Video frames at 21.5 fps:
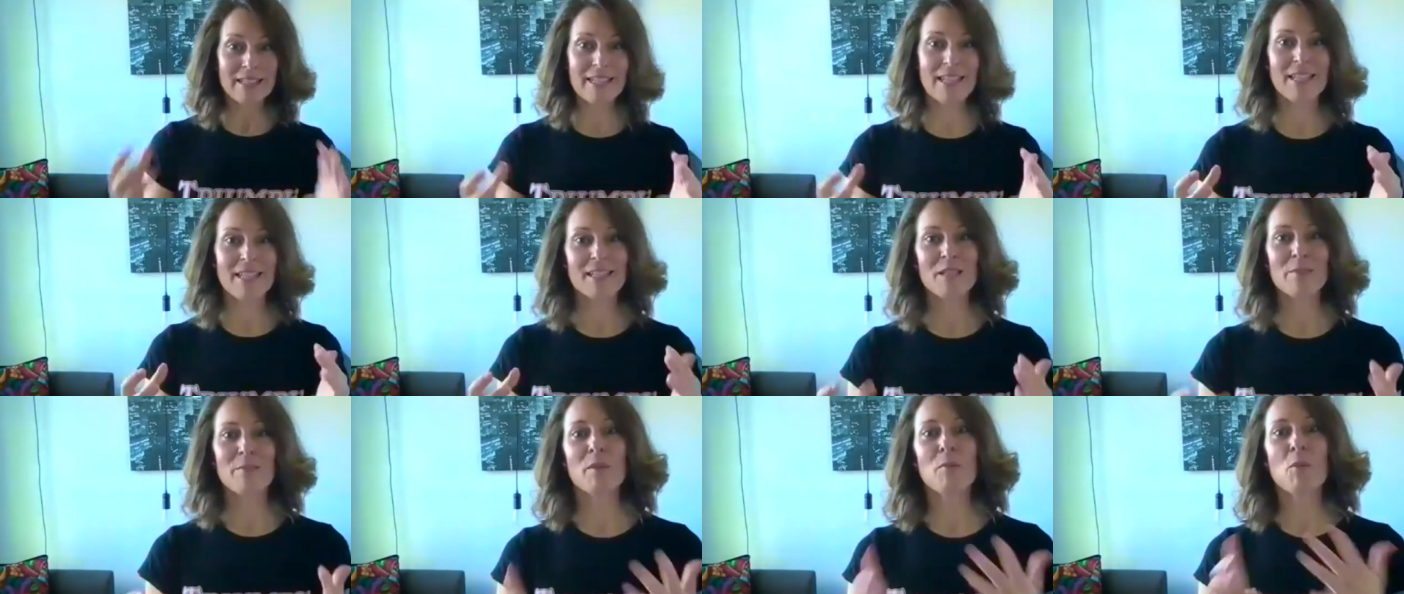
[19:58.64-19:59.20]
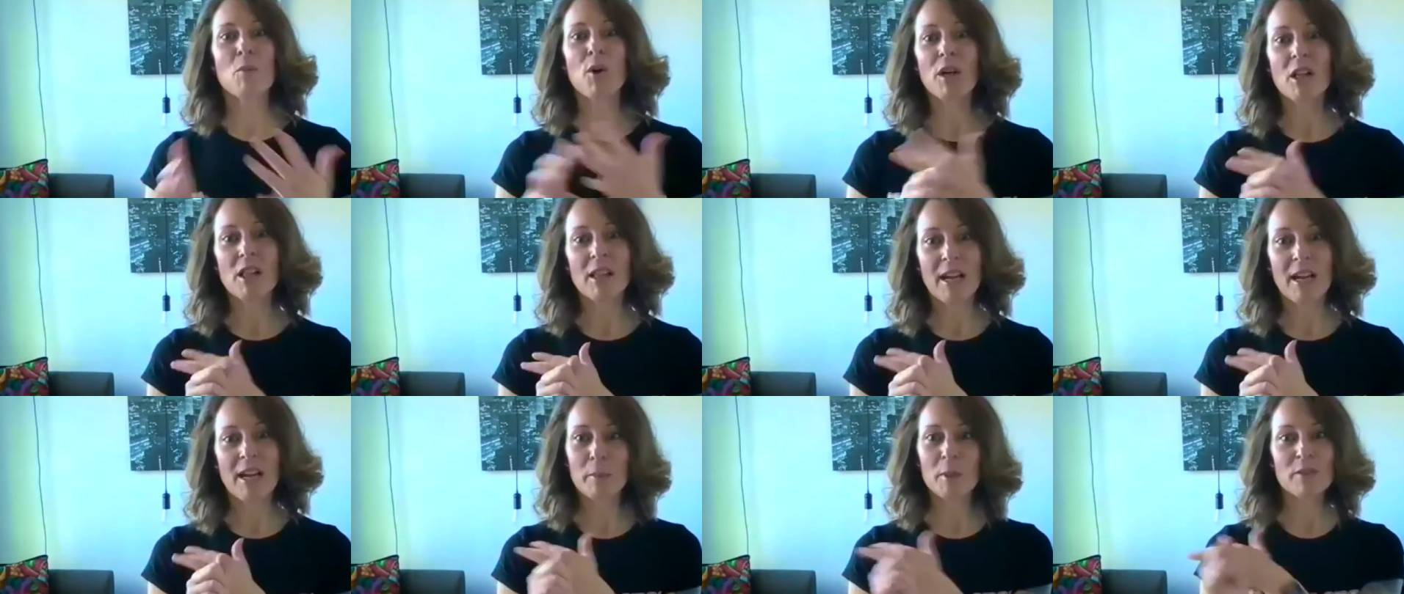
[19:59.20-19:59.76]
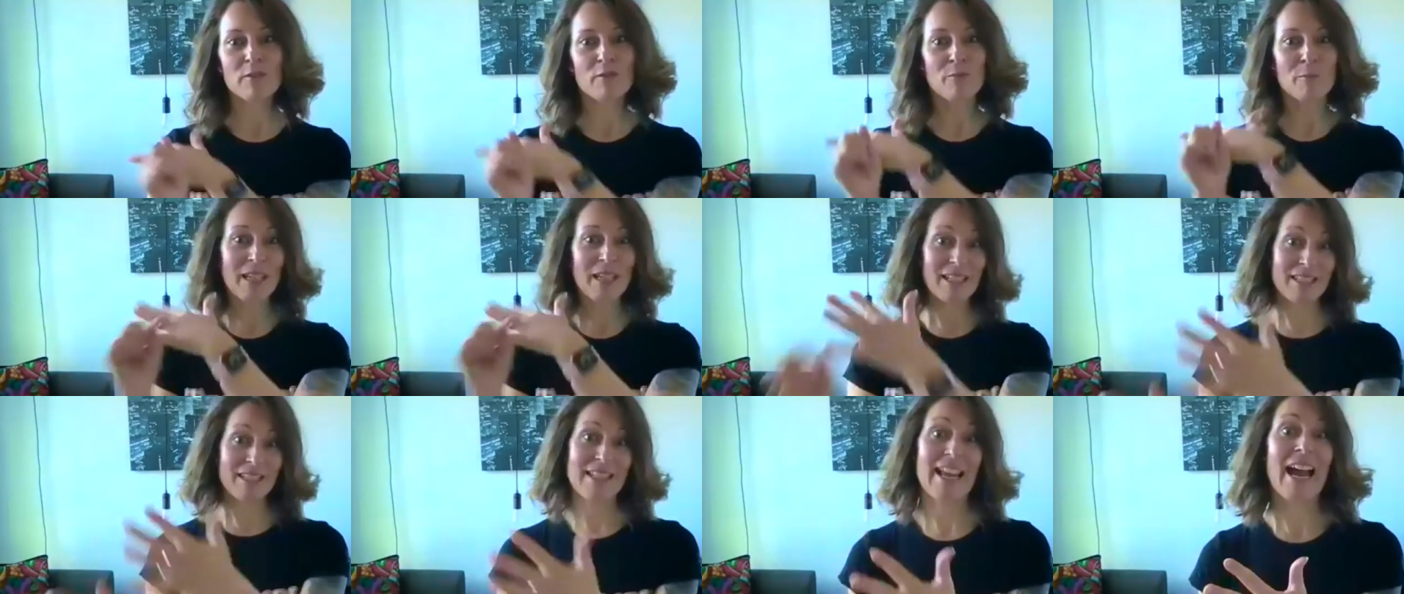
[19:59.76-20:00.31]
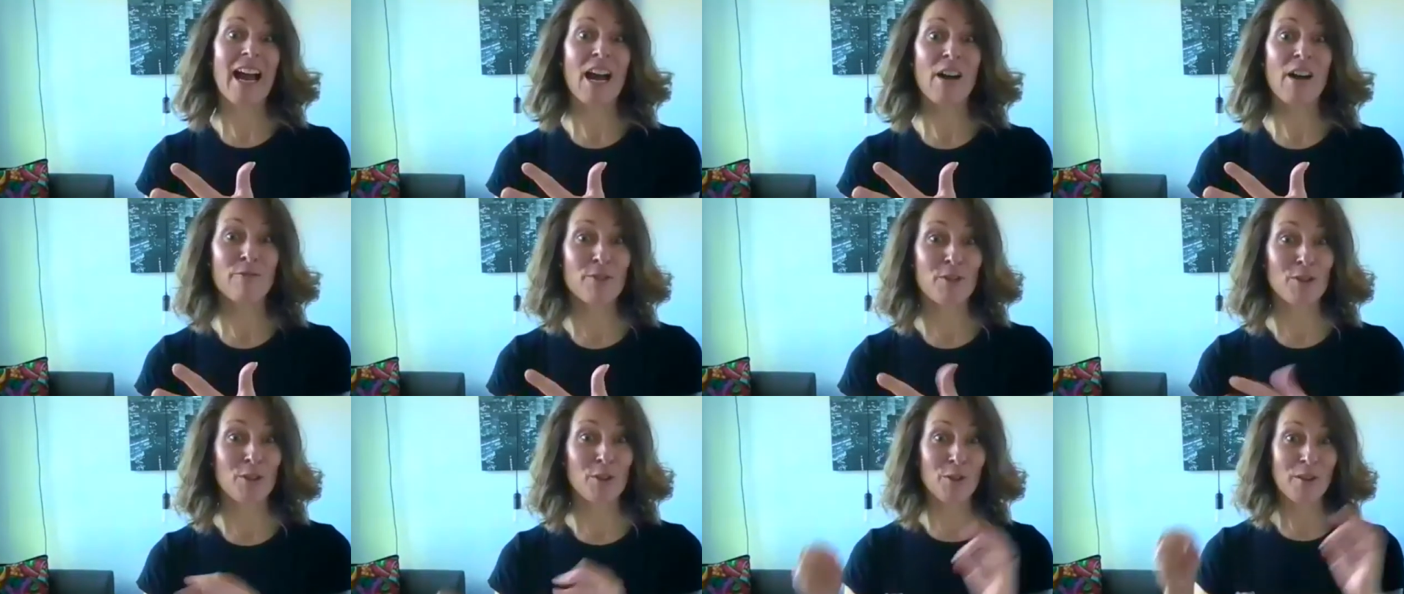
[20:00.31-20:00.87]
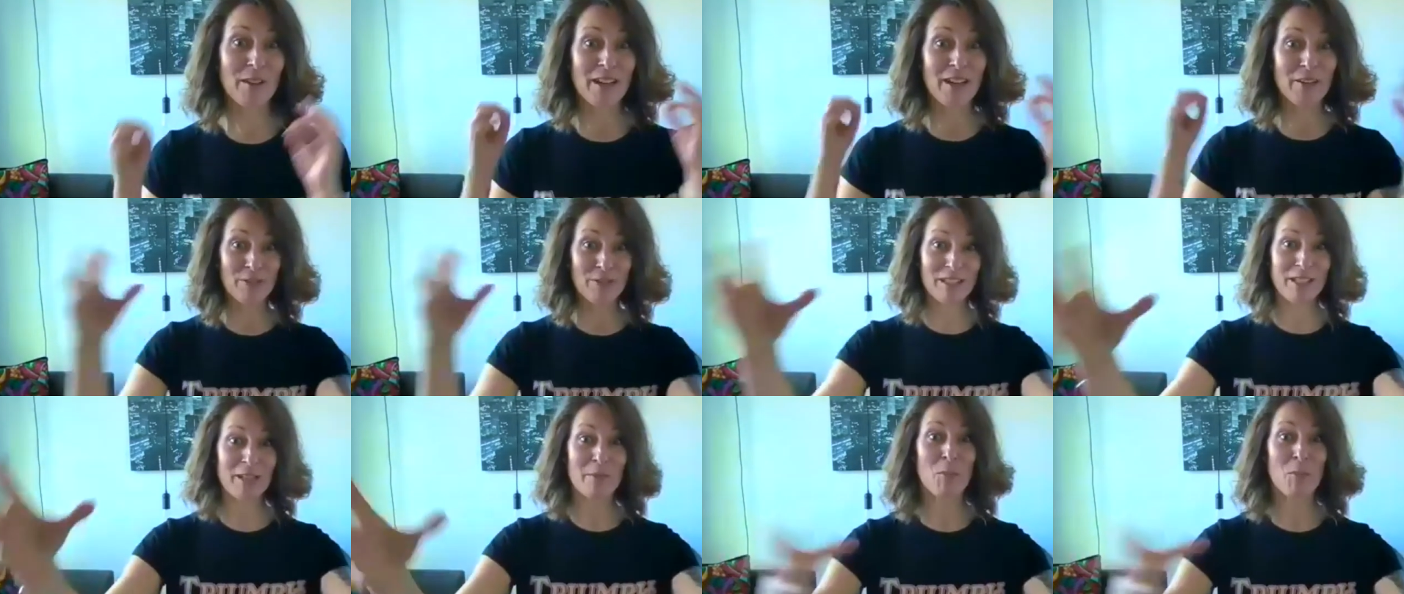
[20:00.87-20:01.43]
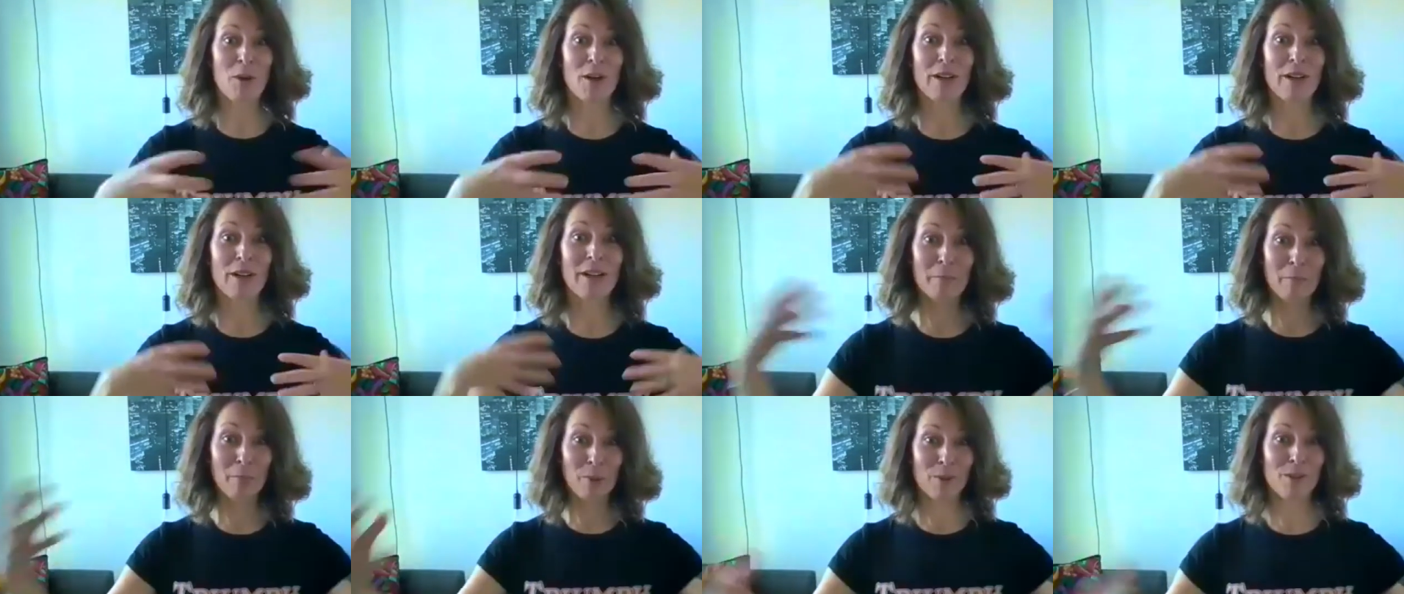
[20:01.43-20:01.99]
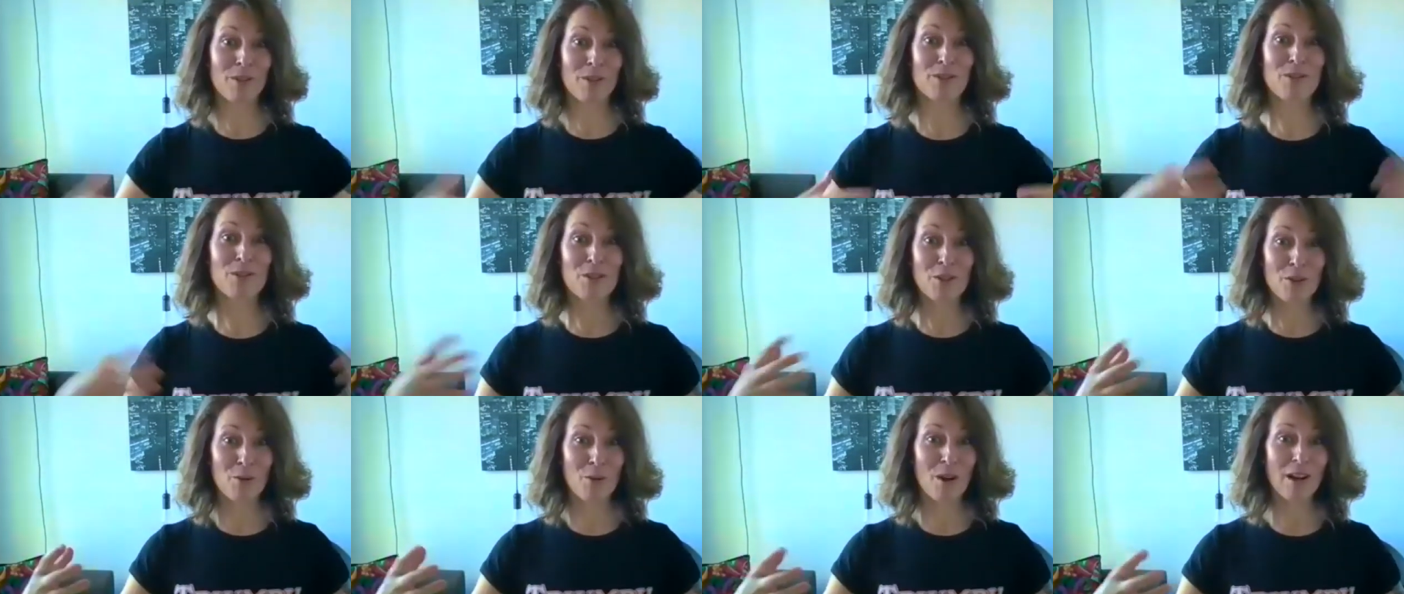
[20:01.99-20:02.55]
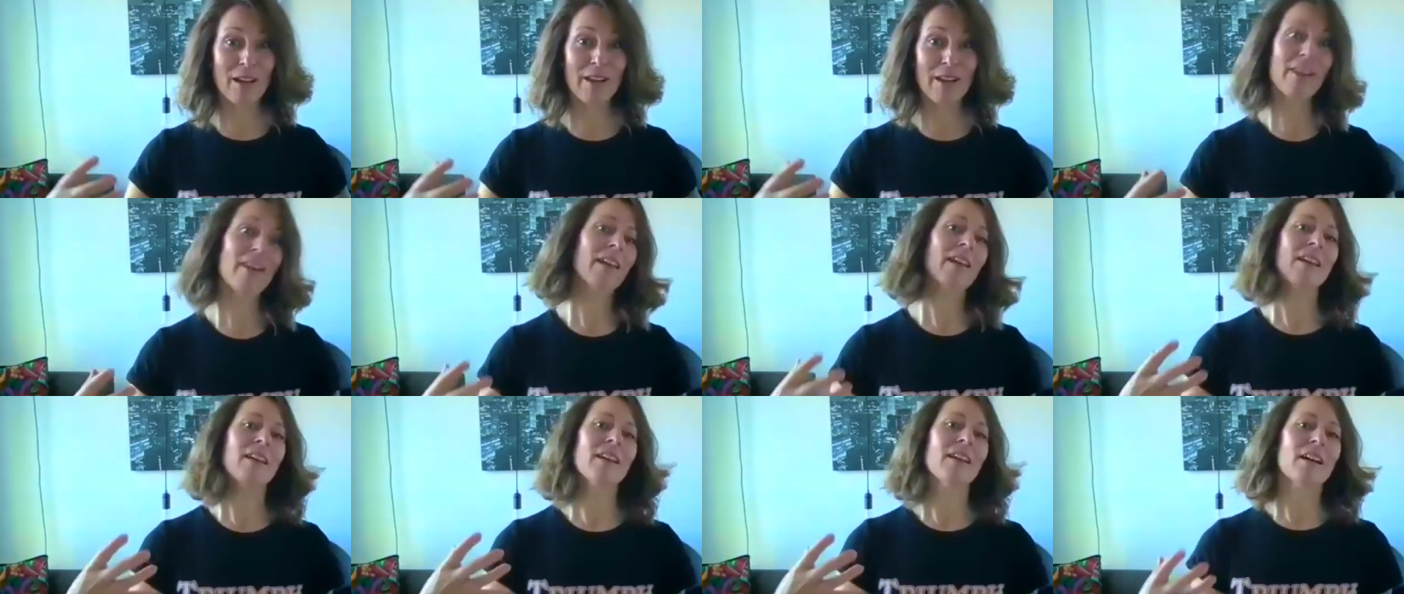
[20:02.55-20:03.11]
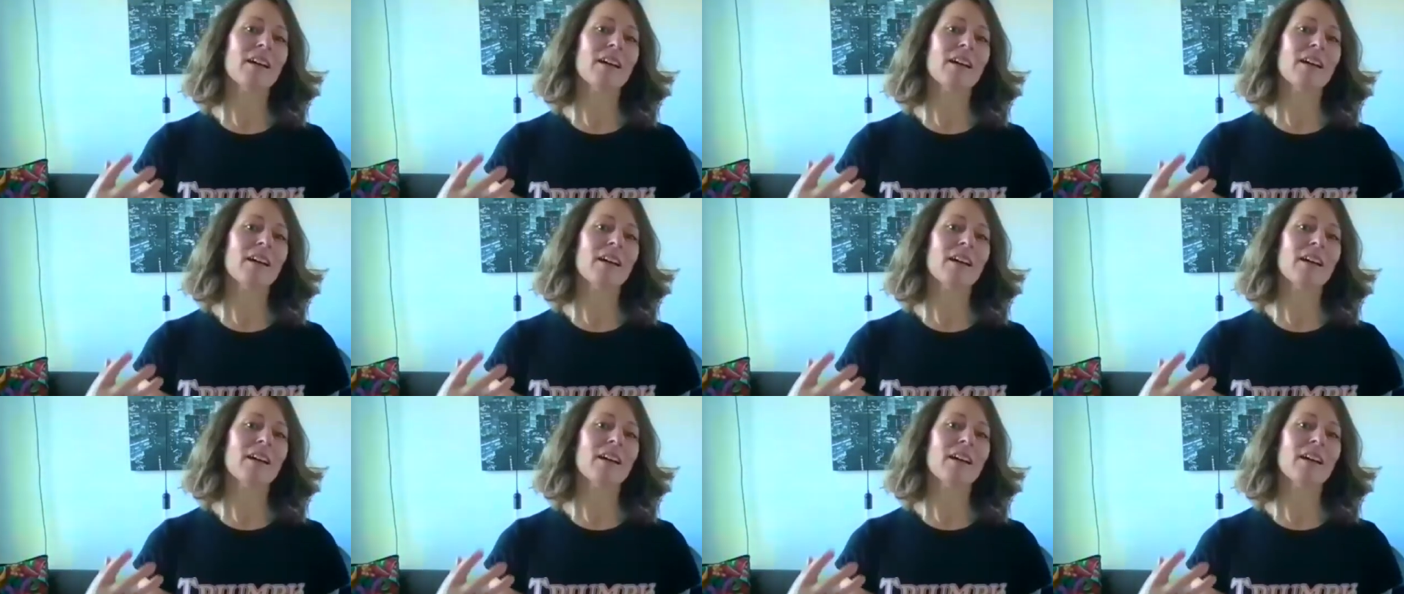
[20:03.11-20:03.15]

they tend to be more collaborative because they have to get more input and so on.